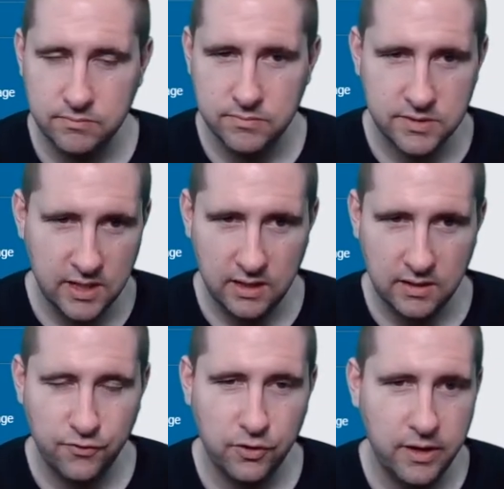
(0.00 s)
standing
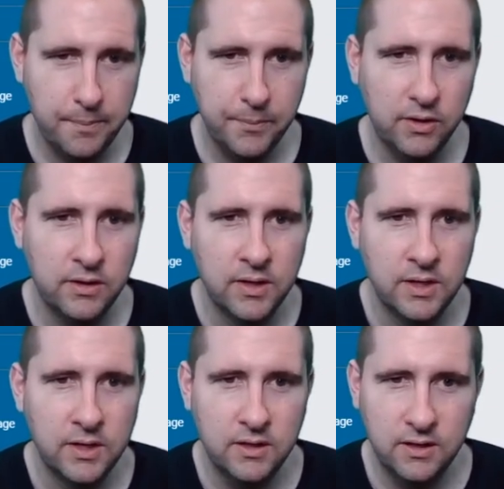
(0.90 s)
for number,
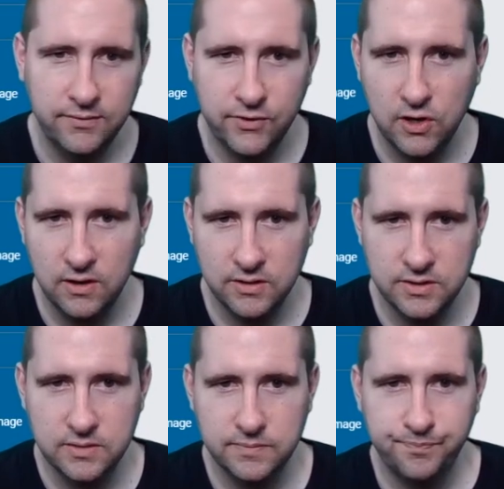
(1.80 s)
of
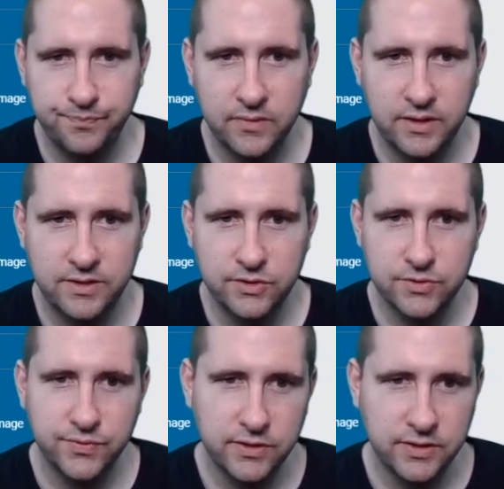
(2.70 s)
cards. It's
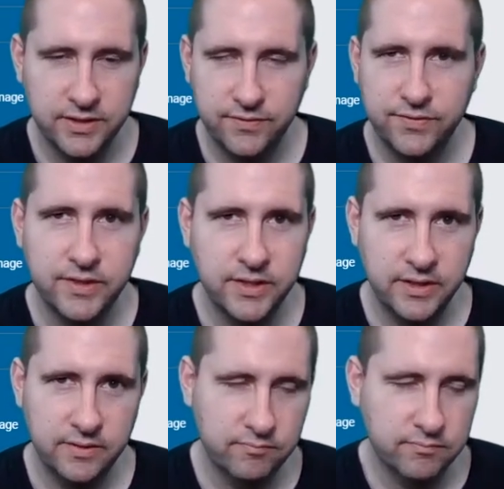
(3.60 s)
useful if
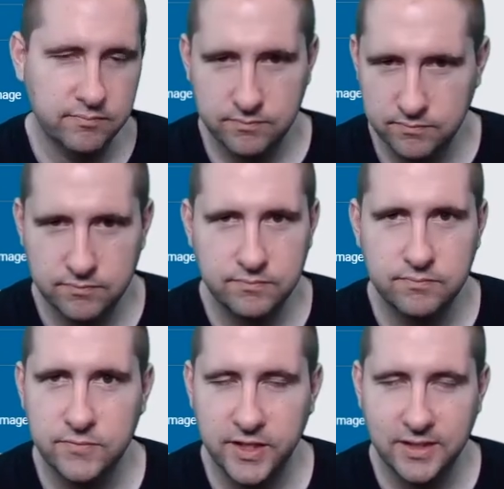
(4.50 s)
the,
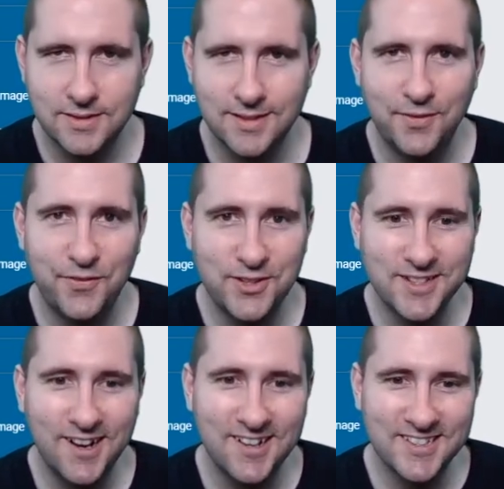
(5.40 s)
like I said, the first
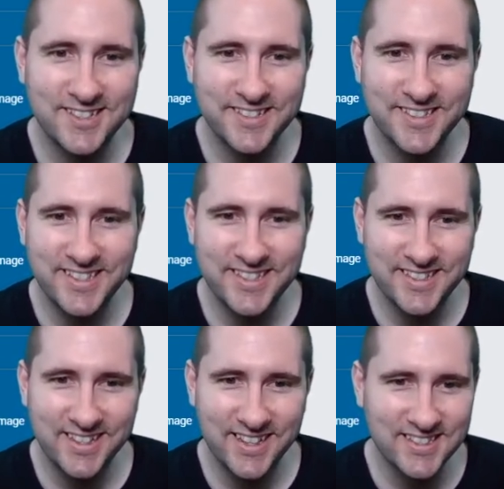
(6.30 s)
card's used to teach
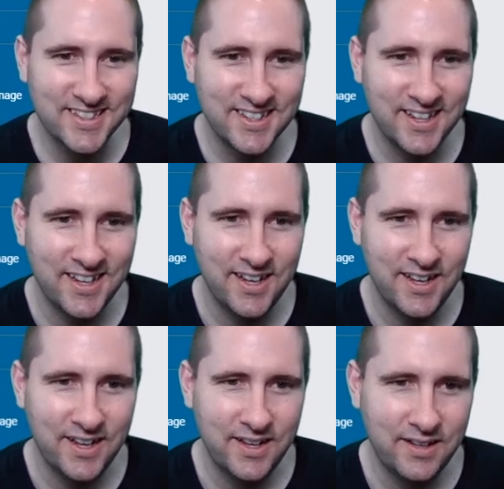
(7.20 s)
a lesson.
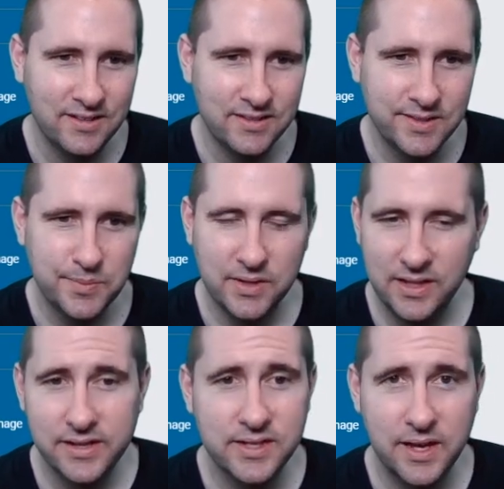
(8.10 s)
A
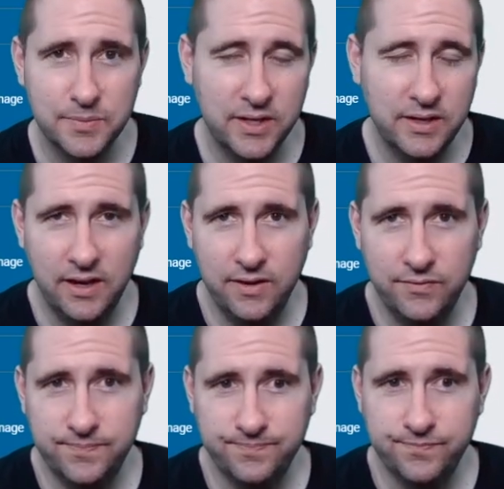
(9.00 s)
lot of times I'll have
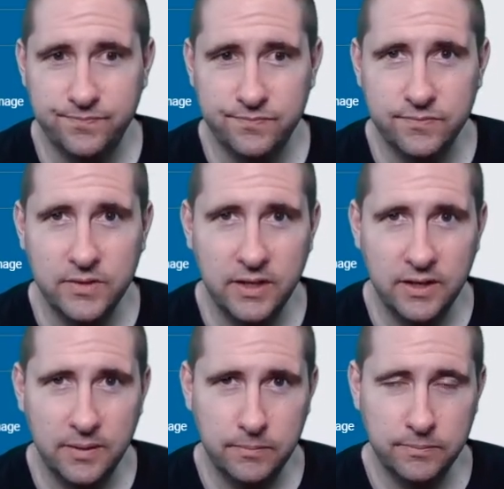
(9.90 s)

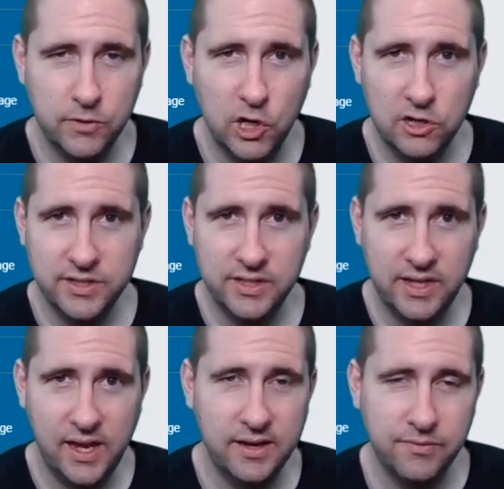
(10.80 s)
cards at
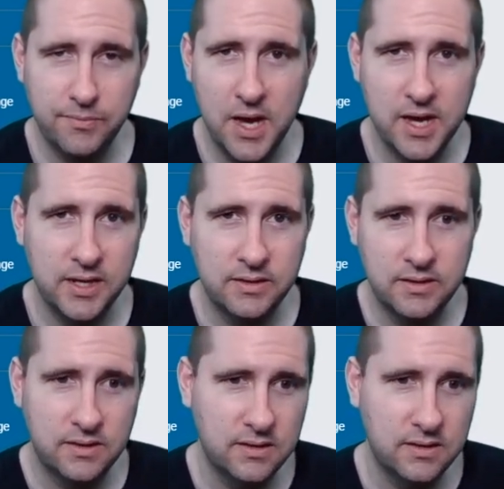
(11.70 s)
the end of mine,